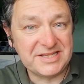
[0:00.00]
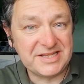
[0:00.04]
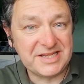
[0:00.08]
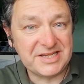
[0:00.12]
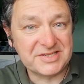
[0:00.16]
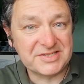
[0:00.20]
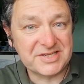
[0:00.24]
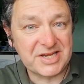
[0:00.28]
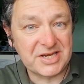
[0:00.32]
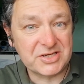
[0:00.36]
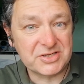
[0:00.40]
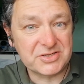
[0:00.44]

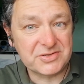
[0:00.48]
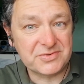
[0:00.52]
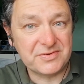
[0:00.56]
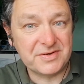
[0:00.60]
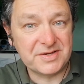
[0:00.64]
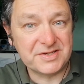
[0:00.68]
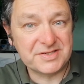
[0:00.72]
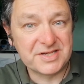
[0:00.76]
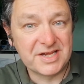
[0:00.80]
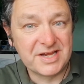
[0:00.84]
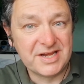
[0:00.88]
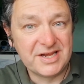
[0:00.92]
these
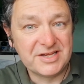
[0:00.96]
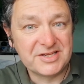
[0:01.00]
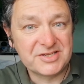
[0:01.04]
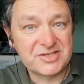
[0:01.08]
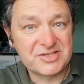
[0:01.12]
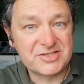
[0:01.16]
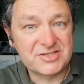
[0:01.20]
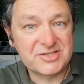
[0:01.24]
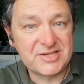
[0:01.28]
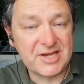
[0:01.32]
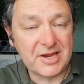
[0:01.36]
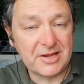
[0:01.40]
centuries,
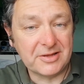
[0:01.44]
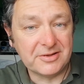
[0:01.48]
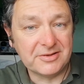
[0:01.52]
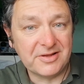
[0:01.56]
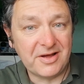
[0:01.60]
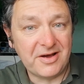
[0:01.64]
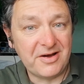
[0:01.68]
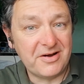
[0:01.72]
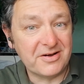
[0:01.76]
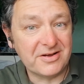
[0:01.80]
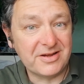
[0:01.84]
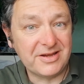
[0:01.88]
still
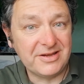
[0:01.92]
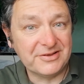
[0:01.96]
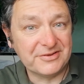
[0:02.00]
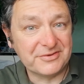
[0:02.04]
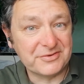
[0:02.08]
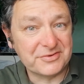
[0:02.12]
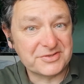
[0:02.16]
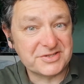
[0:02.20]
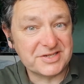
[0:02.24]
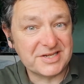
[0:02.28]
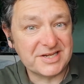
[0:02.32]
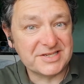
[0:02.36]

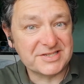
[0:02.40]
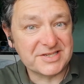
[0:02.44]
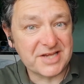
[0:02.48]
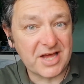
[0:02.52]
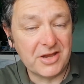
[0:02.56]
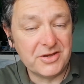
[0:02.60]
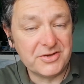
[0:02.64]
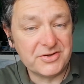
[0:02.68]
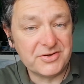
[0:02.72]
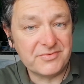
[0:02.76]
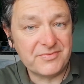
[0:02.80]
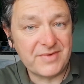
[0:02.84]
archaeology is
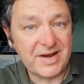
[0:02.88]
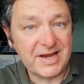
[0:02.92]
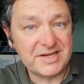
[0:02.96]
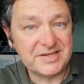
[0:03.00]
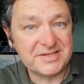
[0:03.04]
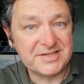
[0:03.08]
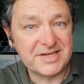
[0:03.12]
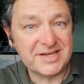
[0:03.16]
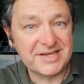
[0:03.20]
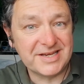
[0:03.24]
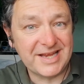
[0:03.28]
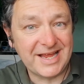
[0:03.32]

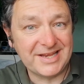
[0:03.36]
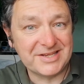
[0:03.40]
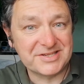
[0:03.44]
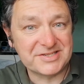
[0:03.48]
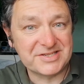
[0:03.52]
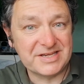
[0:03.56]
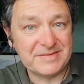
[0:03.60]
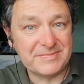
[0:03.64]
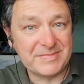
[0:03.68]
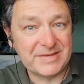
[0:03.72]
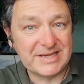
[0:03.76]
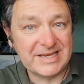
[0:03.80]
underrated and
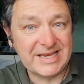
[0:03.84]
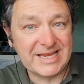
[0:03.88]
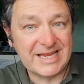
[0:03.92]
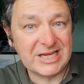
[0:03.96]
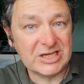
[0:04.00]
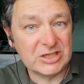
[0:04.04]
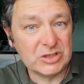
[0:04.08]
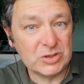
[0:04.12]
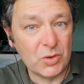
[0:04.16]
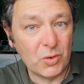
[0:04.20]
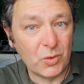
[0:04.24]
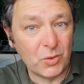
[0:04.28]
seemingly
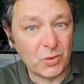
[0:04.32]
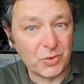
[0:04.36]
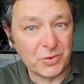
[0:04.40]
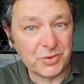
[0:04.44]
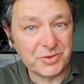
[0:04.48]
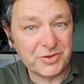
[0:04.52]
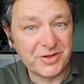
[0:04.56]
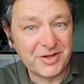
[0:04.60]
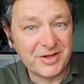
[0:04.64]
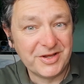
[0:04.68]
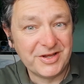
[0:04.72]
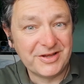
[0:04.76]

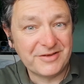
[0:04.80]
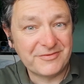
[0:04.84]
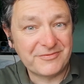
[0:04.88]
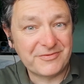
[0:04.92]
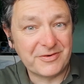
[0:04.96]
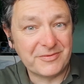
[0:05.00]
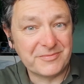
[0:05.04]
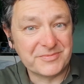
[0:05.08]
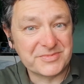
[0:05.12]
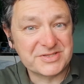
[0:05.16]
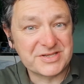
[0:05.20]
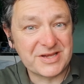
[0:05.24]
ignored
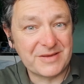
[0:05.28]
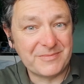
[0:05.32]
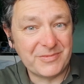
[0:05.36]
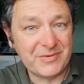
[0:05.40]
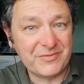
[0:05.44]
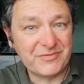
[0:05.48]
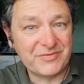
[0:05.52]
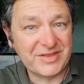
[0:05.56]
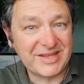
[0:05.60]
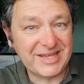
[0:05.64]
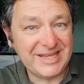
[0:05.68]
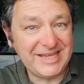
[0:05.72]
from some
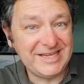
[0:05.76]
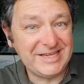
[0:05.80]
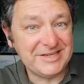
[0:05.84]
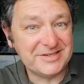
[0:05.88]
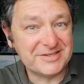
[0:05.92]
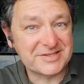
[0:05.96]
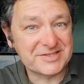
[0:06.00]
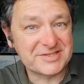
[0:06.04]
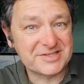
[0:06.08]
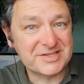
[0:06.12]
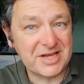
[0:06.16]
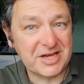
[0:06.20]
of the key
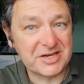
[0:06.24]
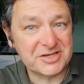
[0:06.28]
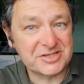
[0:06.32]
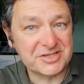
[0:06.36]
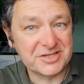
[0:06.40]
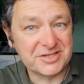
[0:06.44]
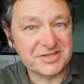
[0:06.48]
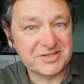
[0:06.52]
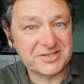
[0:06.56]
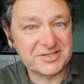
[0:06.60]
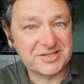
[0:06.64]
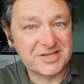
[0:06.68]

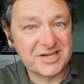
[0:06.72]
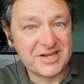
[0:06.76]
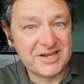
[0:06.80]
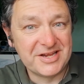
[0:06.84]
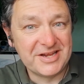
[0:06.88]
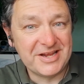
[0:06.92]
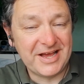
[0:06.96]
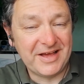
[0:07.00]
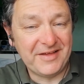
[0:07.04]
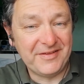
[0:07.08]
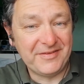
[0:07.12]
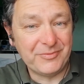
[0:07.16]
discussions.
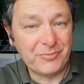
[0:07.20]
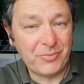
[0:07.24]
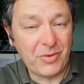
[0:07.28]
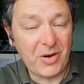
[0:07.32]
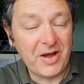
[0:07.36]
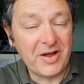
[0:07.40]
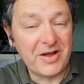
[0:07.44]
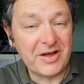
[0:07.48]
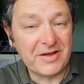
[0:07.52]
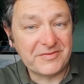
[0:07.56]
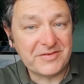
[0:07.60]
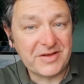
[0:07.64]
And
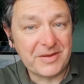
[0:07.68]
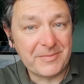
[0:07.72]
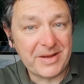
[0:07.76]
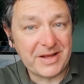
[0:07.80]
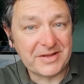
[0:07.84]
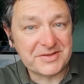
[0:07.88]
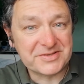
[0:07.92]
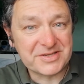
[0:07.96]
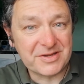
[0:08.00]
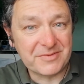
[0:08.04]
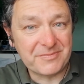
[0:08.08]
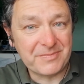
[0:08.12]
why I've come
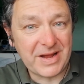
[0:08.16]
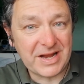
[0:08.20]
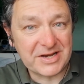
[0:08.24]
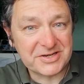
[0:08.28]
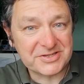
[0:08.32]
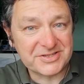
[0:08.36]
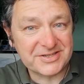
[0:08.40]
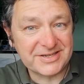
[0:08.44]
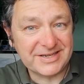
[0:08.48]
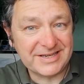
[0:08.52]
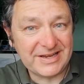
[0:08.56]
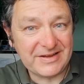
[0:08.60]
out so
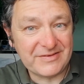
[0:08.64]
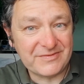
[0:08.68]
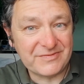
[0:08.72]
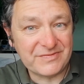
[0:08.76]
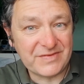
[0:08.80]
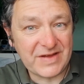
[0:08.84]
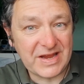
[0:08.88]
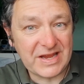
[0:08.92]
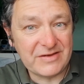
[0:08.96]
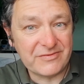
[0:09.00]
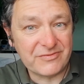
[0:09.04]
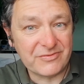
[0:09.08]
passionately in
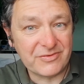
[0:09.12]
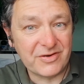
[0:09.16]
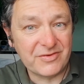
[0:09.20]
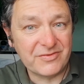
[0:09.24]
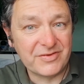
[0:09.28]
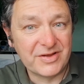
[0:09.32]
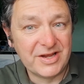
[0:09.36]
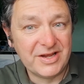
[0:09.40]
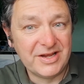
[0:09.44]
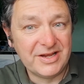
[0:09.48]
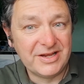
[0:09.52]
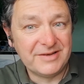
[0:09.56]
favour
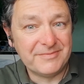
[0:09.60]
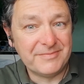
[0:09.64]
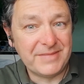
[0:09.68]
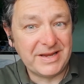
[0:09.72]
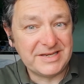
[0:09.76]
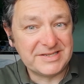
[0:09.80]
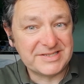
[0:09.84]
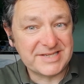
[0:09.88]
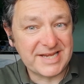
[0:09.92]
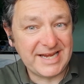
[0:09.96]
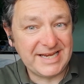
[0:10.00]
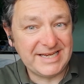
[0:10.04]
of
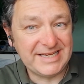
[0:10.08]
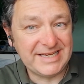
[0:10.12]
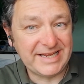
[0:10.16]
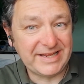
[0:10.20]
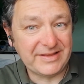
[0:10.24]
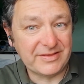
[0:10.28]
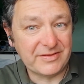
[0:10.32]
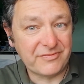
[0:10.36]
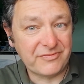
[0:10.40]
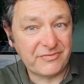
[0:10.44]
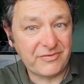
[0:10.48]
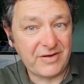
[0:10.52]

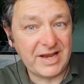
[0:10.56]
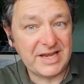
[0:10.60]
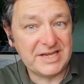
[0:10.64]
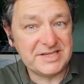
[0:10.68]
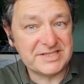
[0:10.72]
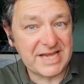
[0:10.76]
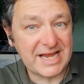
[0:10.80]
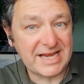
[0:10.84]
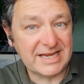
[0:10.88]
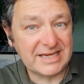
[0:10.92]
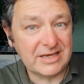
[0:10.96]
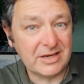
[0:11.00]
maintaining the
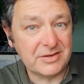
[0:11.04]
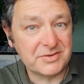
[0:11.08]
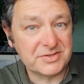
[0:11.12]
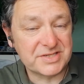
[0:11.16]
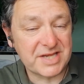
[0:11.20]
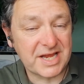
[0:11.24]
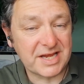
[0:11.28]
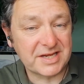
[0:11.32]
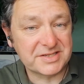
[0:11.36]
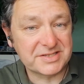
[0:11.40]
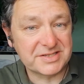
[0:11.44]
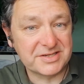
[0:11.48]
phrase
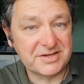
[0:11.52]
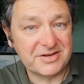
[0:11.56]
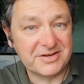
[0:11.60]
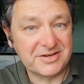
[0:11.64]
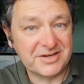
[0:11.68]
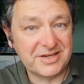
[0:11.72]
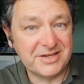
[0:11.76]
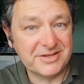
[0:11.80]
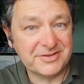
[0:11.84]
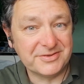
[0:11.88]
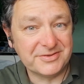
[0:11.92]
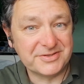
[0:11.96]
Anglo-Saxon
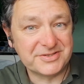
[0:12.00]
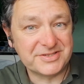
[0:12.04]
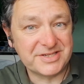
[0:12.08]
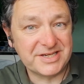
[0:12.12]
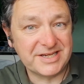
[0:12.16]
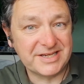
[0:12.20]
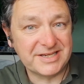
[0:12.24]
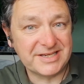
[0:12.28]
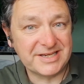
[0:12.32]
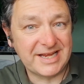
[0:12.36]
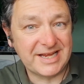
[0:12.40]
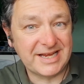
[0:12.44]

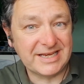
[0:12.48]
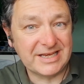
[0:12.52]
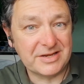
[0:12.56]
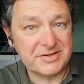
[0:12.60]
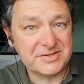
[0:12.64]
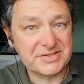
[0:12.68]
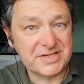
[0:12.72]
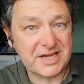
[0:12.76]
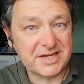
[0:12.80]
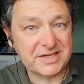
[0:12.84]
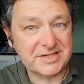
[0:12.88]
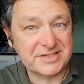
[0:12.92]
archaeology and
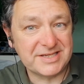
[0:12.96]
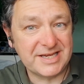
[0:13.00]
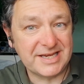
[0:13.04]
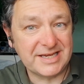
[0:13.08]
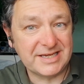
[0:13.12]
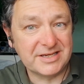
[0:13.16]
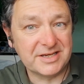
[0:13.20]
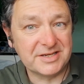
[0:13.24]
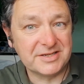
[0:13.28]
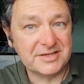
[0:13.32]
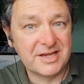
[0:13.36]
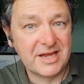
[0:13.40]
Anglo-Saxon
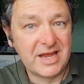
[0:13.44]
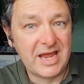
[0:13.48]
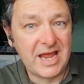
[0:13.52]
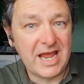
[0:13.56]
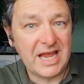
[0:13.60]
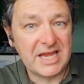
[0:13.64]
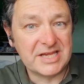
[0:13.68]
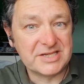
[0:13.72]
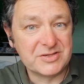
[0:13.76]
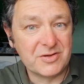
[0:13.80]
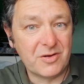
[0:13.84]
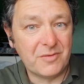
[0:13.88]
England
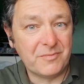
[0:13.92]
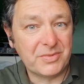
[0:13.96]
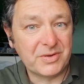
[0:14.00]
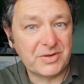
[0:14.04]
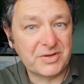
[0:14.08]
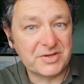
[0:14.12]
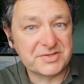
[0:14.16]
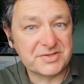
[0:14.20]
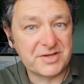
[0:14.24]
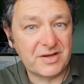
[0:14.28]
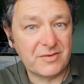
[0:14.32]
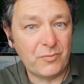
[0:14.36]
is not
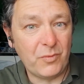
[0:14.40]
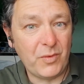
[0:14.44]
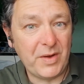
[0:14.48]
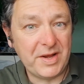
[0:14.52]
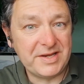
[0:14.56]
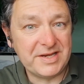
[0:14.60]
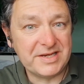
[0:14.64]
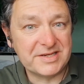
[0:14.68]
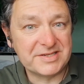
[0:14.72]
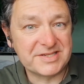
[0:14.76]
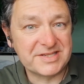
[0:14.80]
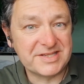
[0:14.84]
because I'm
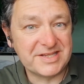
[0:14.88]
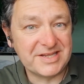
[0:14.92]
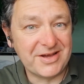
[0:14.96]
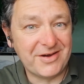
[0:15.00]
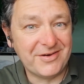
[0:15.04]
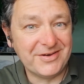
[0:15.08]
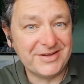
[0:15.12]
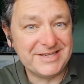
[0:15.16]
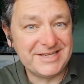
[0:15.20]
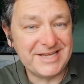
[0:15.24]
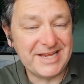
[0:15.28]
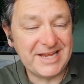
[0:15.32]
wedded to the
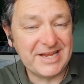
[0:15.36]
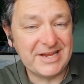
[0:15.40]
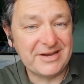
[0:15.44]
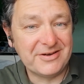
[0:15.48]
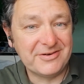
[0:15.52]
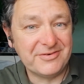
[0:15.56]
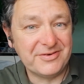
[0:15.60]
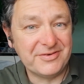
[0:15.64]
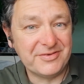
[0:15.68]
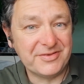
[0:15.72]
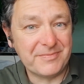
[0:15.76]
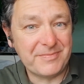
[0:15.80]

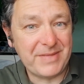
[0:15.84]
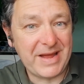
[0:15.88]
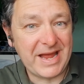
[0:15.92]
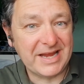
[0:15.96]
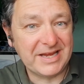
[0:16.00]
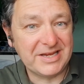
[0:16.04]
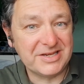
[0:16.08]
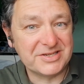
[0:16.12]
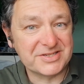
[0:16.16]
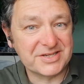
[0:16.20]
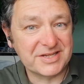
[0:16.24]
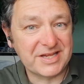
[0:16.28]
idea and the
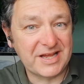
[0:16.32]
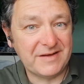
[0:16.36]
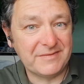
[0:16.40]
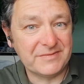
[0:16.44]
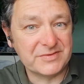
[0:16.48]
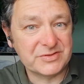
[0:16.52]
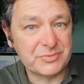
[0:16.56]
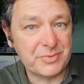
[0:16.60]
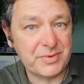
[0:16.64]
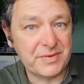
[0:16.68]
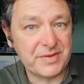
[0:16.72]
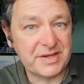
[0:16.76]
baggage that
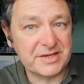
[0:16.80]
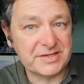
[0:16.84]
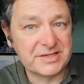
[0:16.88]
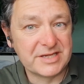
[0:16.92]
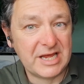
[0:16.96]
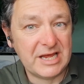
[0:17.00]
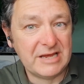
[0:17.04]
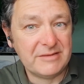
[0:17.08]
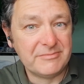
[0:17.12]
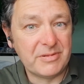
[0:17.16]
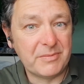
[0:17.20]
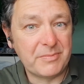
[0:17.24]
comes with it,
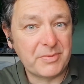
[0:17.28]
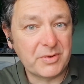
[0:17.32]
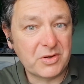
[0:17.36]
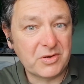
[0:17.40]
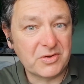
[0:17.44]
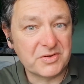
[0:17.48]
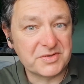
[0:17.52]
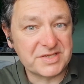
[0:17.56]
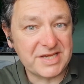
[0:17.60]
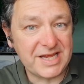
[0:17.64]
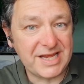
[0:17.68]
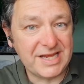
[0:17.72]
but
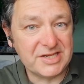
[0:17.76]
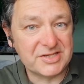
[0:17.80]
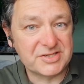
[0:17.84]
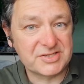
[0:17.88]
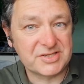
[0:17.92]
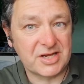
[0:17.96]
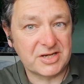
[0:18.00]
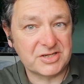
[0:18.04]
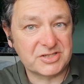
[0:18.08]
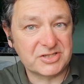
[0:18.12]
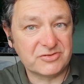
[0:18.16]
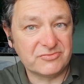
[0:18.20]
because it is
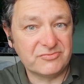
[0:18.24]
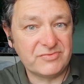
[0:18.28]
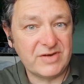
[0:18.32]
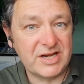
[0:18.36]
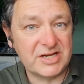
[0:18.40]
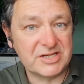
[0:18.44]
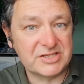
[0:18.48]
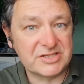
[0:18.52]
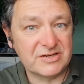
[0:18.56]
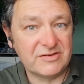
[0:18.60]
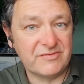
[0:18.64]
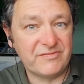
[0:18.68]
such a
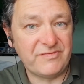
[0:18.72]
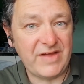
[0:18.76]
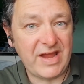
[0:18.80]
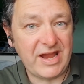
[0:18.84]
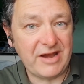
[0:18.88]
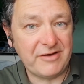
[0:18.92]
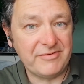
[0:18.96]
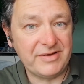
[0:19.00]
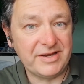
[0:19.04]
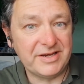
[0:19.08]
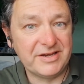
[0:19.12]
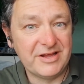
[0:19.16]
rich and
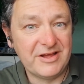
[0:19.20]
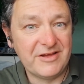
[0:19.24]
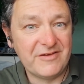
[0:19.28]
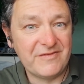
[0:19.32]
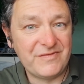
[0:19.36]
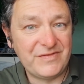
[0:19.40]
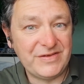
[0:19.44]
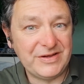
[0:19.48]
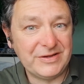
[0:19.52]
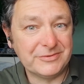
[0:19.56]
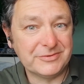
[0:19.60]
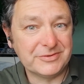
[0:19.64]
varied
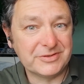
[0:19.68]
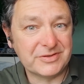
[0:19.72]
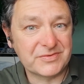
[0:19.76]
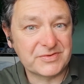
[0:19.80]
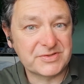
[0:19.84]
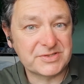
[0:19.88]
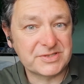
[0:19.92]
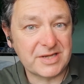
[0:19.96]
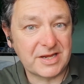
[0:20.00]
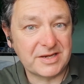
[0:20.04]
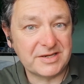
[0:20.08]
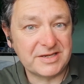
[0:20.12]
field of
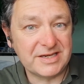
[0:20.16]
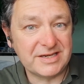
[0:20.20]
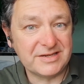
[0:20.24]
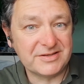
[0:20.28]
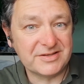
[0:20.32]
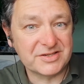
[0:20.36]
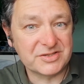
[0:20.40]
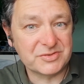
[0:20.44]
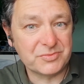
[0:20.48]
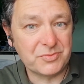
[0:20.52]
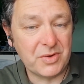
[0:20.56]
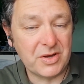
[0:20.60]
study
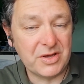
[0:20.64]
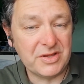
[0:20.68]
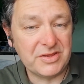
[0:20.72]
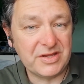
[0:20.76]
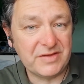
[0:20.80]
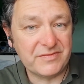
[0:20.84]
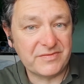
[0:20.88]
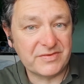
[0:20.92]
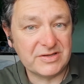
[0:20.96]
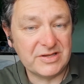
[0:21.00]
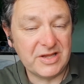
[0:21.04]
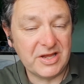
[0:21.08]
that's worthy
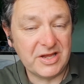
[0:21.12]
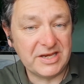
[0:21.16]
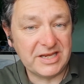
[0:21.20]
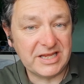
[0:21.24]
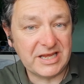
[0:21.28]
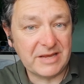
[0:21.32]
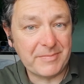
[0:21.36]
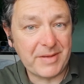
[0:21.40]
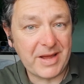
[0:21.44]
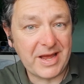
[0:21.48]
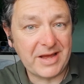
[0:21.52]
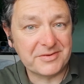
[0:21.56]
of
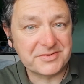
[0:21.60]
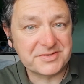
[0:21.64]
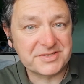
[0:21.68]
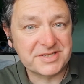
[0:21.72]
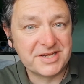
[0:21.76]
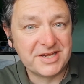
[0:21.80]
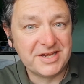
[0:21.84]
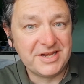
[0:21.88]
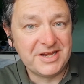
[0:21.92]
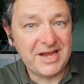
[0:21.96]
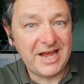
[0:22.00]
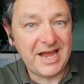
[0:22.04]
learning about,
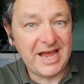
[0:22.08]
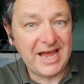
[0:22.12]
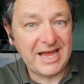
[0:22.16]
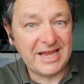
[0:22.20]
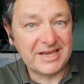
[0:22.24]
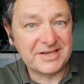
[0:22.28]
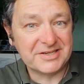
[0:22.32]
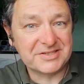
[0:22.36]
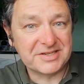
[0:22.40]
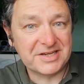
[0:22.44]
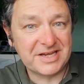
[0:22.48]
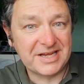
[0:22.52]

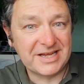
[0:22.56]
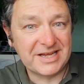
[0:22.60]
and